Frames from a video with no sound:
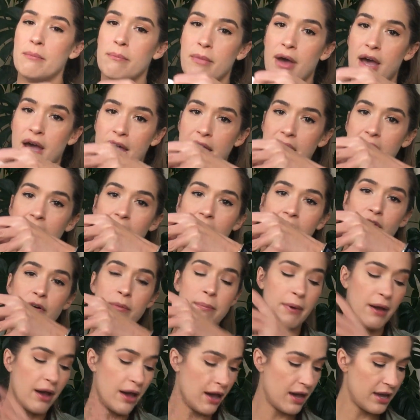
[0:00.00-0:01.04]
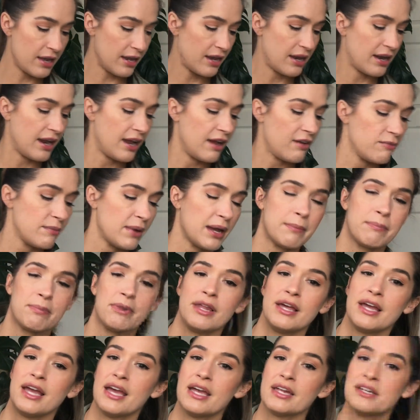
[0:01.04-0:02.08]
my cover pot and I have my
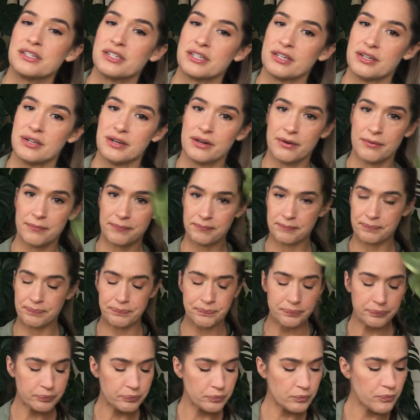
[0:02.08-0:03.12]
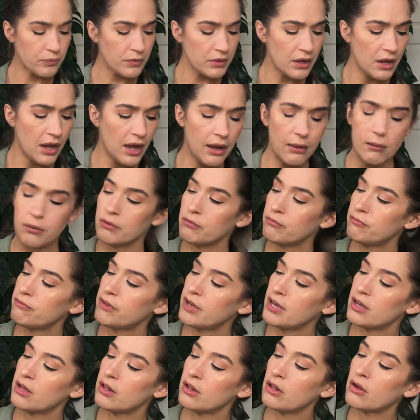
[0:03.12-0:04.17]
plant. I would
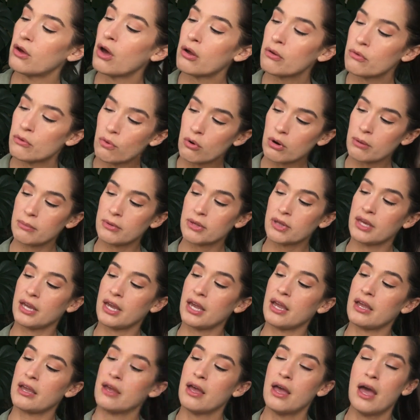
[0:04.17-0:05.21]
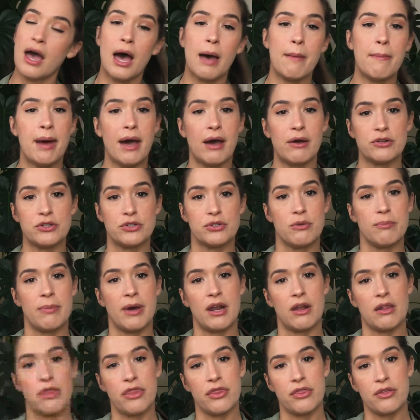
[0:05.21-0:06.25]
fill normally about
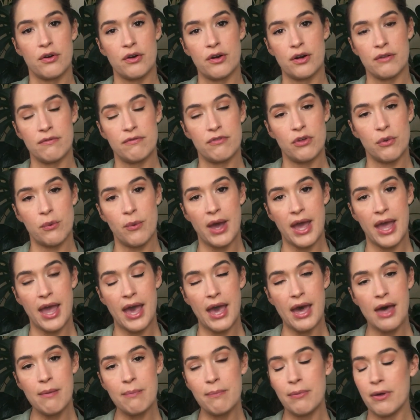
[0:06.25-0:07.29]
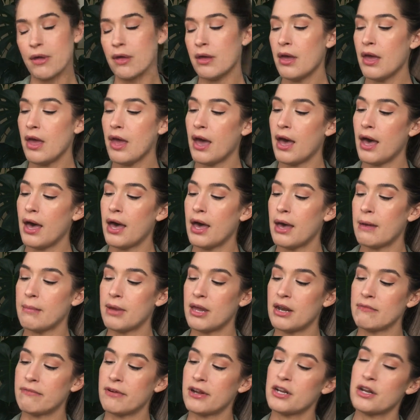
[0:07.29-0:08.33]
1/3 of the way up.
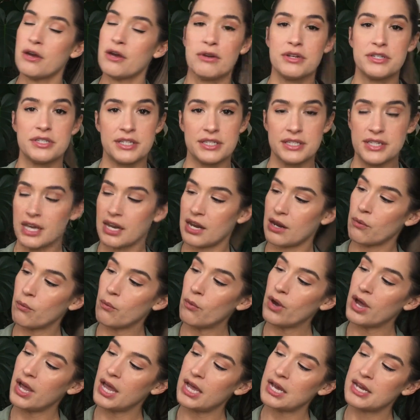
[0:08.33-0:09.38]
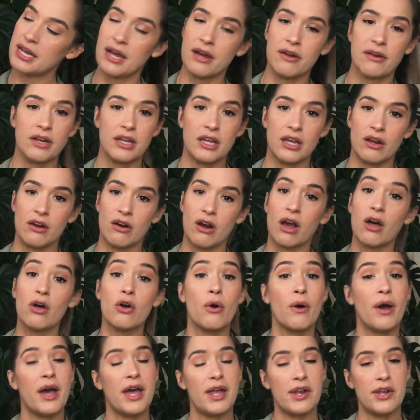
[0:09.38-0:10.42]
And if I notice it's getting way down here, I'll
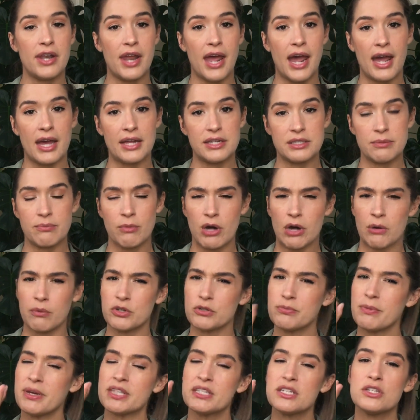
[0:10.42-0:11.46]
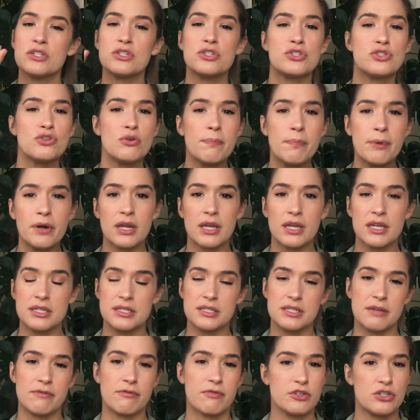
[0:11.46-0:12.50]
go ahead and add some water, which makes it super
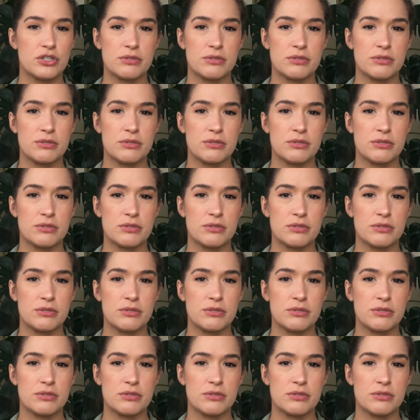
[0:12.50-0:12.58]
easy for